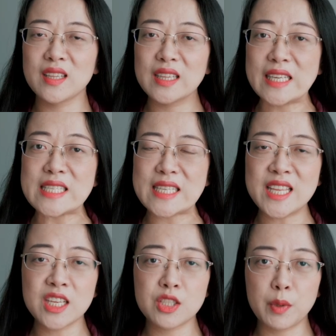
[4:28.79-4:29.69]
at least
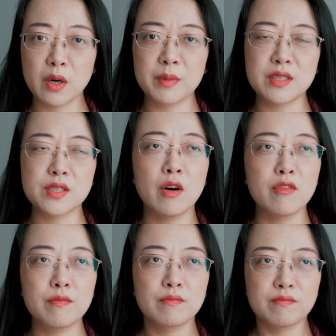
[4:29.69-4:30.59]
in the department
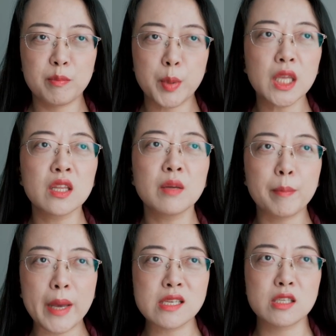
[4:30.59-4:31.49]
of being the
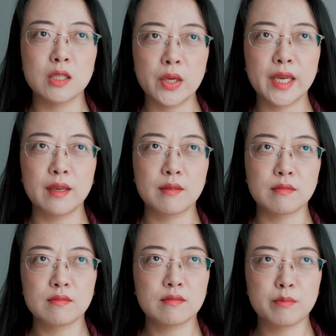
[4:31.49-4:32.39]
best
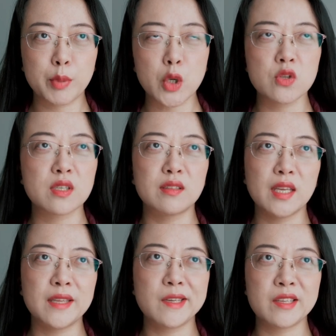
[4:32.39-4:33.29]
looking person
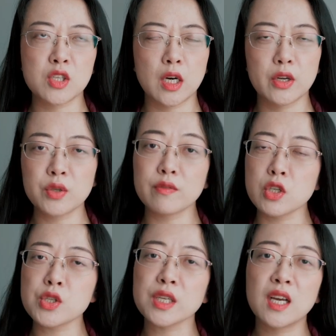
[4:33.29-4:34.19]
in the entire
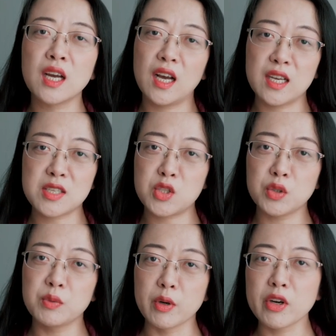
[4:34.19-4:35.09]
universe,
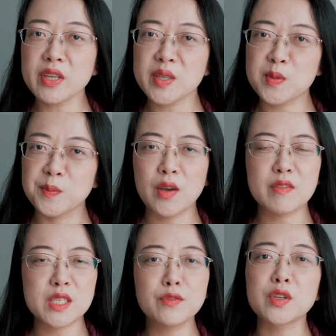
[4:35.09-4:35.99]
still works. You
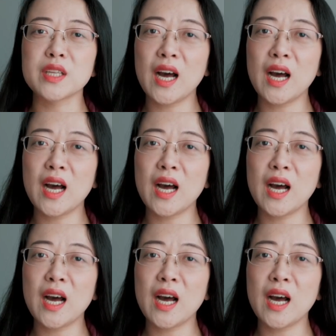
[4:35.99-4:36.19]
have a different